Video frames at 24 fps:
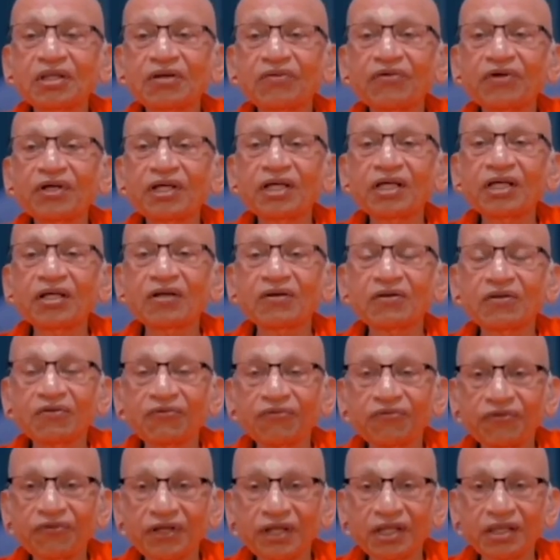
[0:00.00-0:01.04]
aware of the
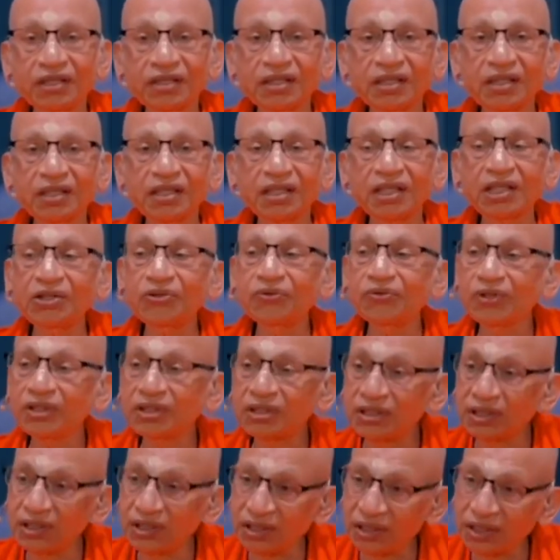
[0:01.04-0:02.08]
fact that, hey, you are
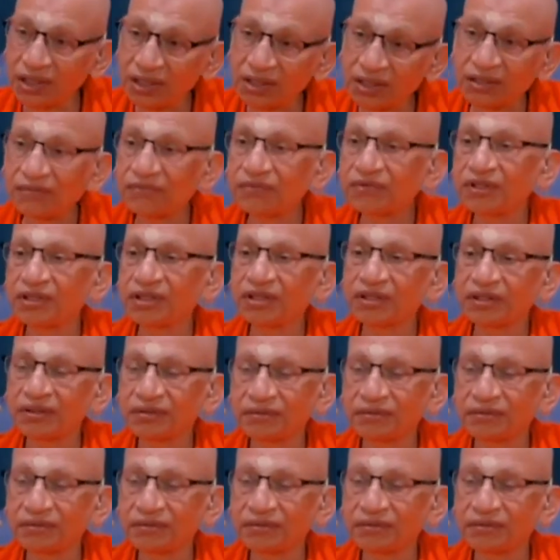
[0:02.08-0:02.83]
seeking something.